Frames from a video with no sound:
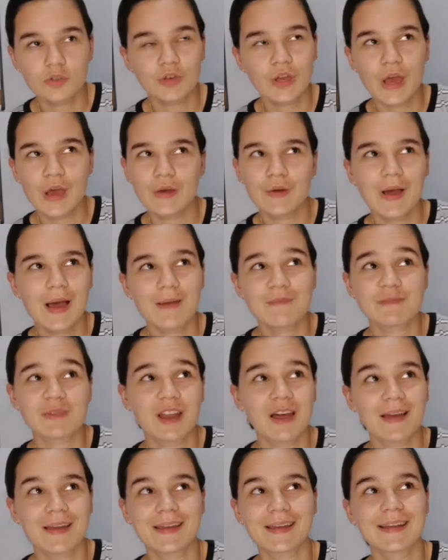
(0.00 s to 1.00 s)
No, I'm
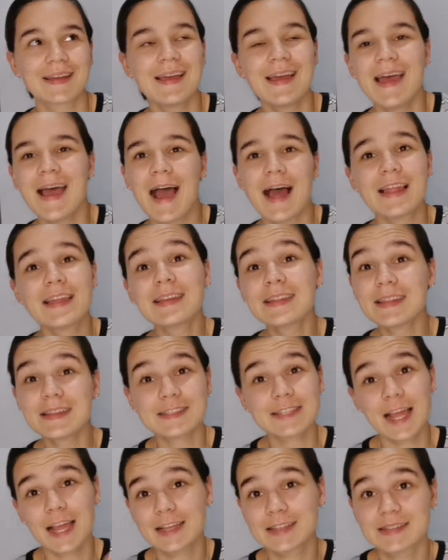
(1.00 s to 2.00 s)
lying. I think
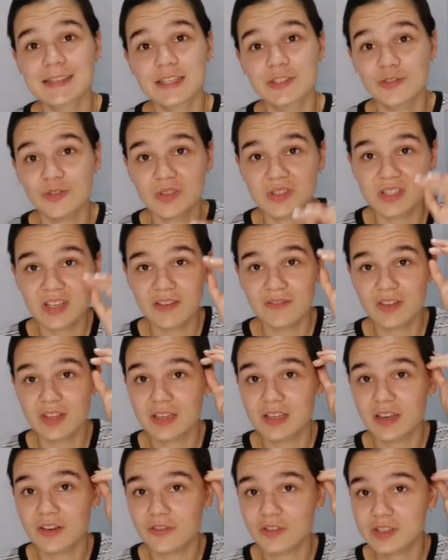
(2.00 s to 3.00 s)
there's like 6 or
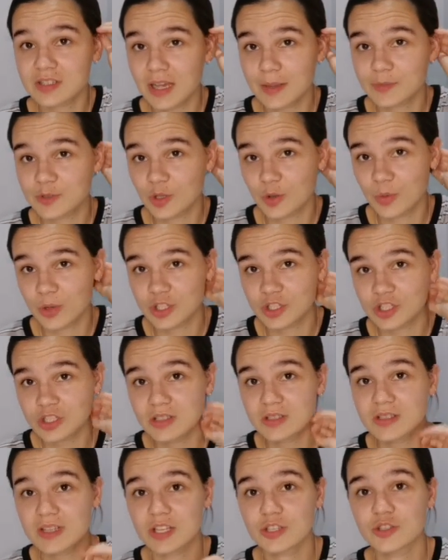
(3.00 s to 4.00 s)
7 different types of
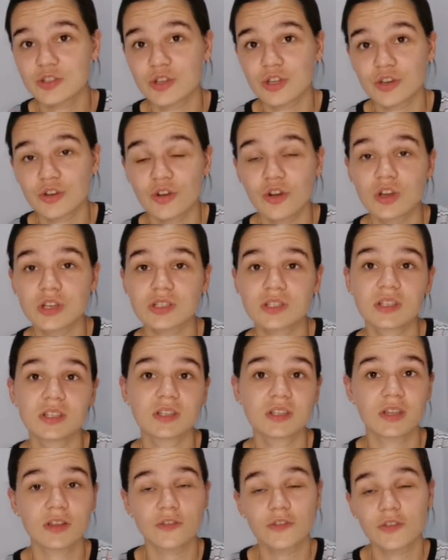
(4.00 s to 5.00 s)
questions that you can ask
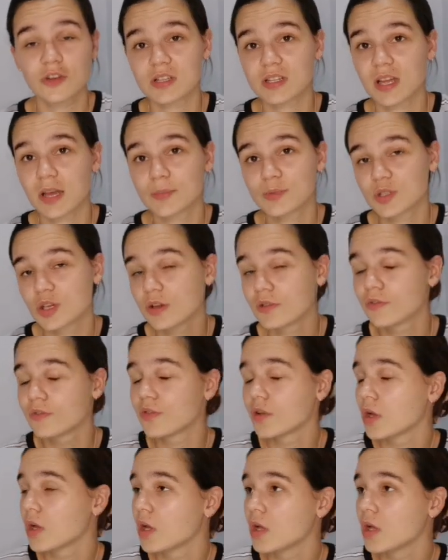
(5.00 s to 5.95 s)
in different types of